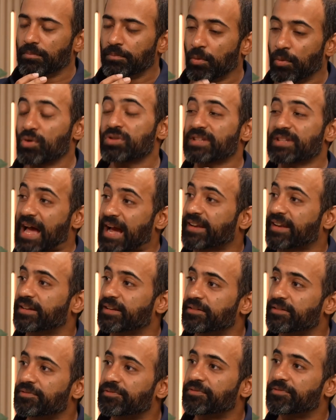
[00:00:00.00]
most
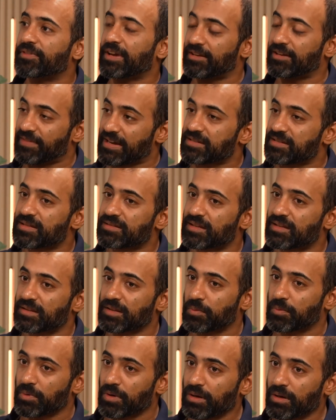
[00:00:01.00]
active investors in
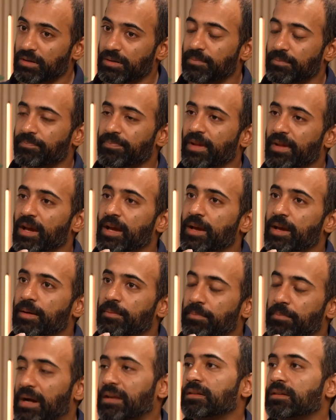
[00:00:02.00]
the world.
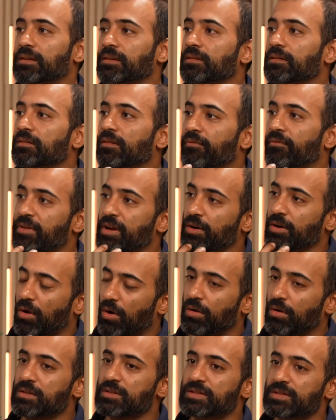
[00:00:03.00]
But we are
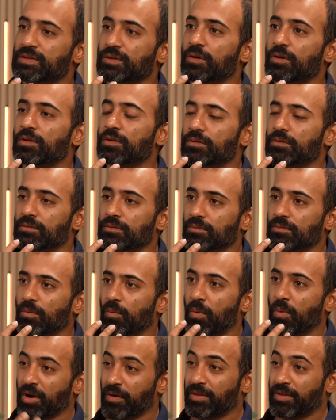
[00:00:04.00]
also
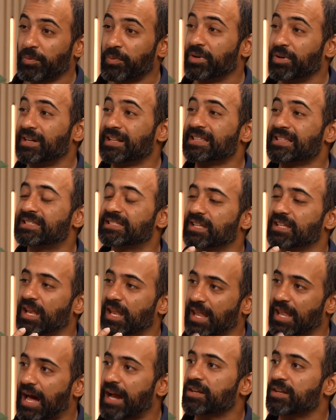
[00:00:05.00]
one of the world's
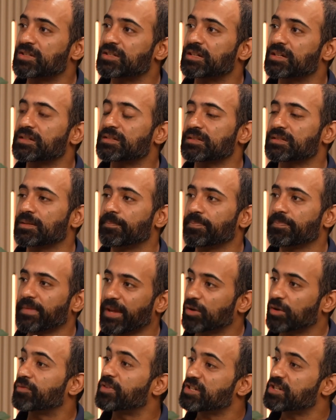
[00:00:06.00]
largest
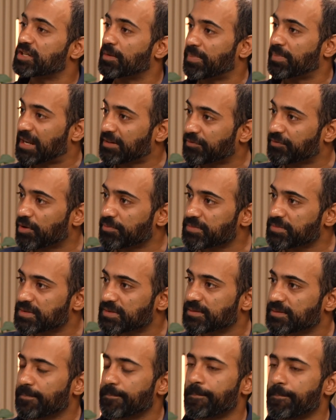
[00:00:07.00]
innovation
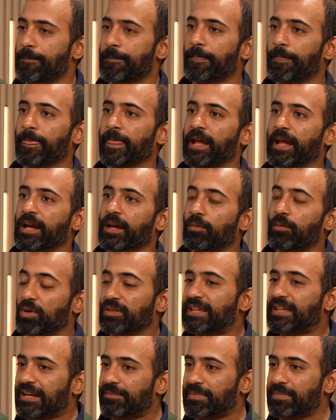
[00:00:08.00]
platforms.
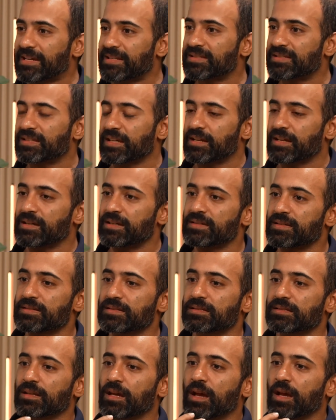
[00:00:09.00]
What that means
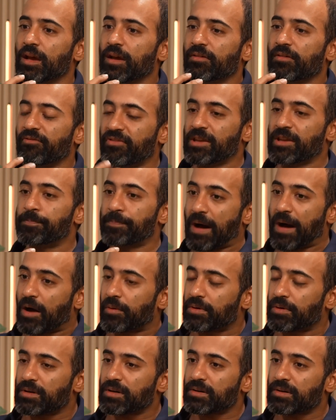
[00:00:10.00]
is we
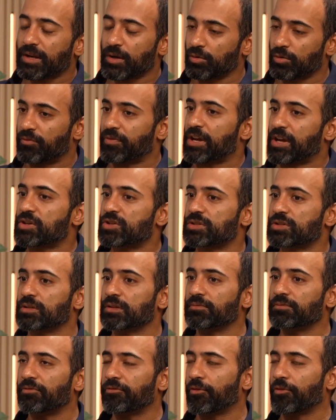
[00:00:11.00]
power
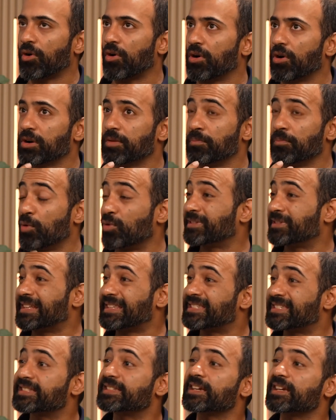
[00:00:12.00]
innovation for more
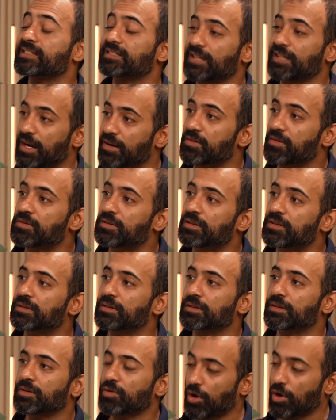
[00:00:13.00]
than
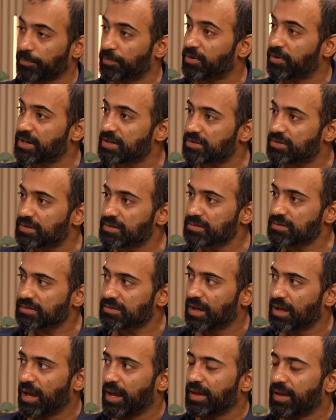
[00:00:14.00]
600
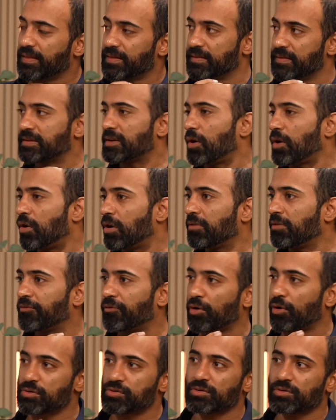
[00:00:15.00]
corporations. These are all
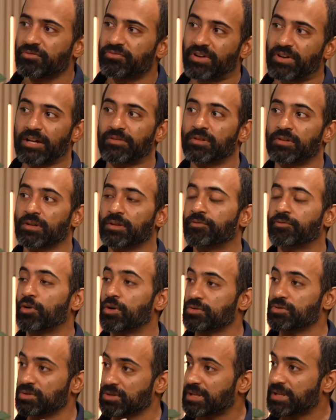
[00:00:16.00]
Fortune 500,
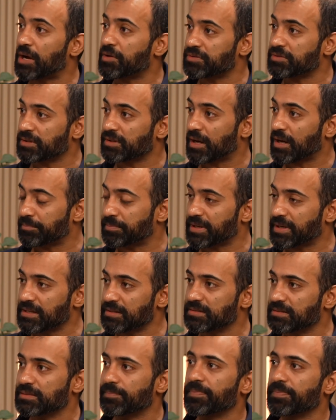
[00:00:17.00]
Fortune 1000
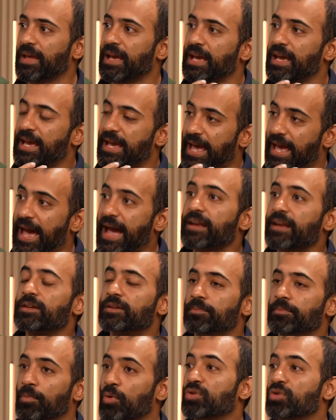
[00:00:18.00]
companies,
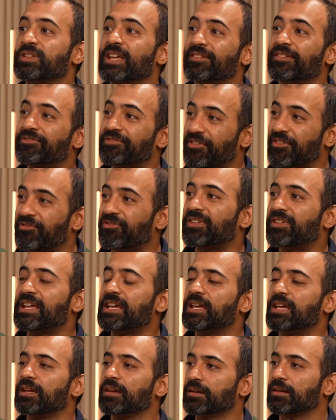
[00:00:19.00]
and more than
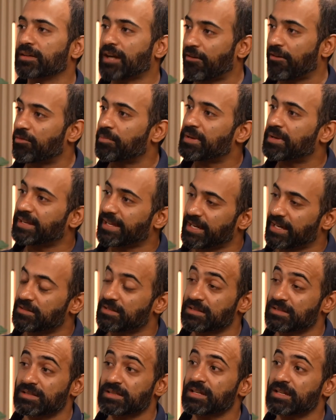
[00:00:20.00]
50 government
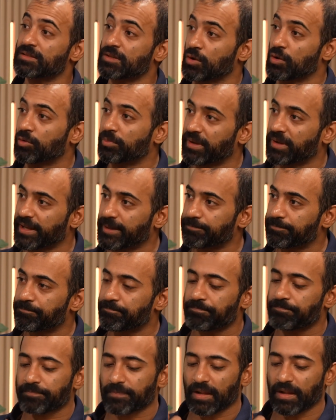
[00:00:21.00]
agencies globally.
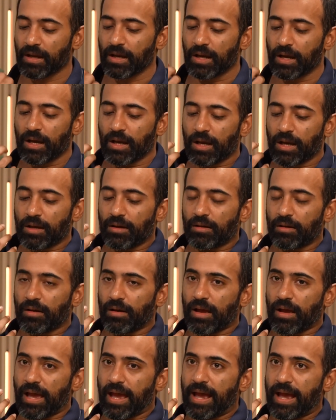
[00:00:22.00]

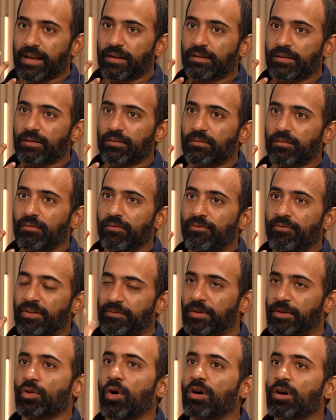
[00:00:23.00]
And when
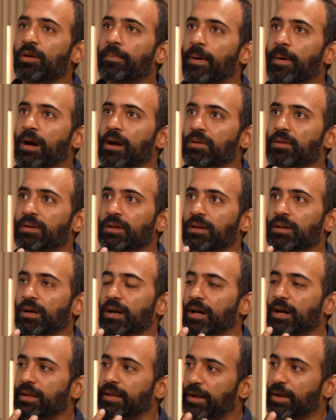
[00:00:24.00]
we talk about
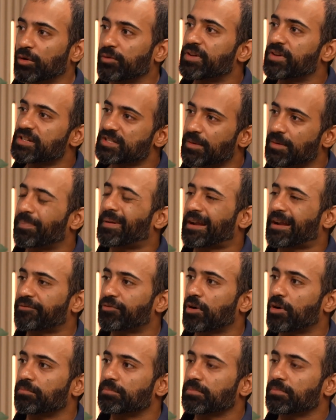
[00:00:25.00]
an innovation
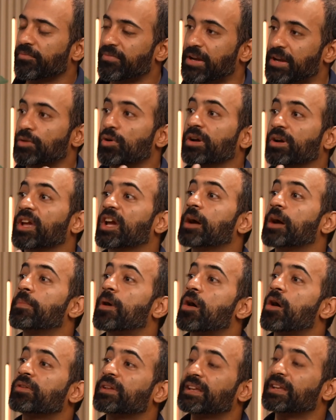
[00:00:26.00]
platform, we are talking
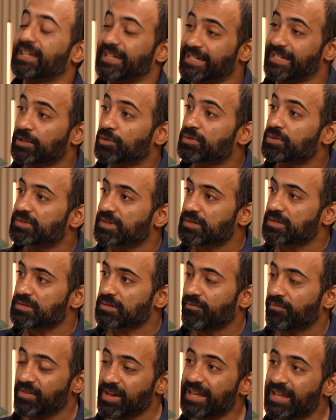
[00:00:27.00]
about an
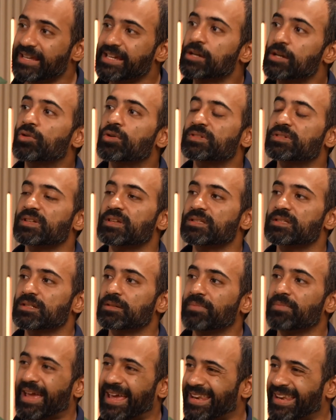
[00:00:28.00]
ecosystem. We are
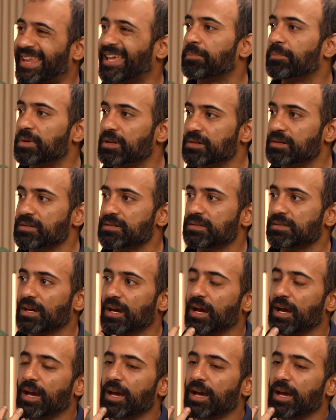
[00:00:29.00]
ecosystem enablers.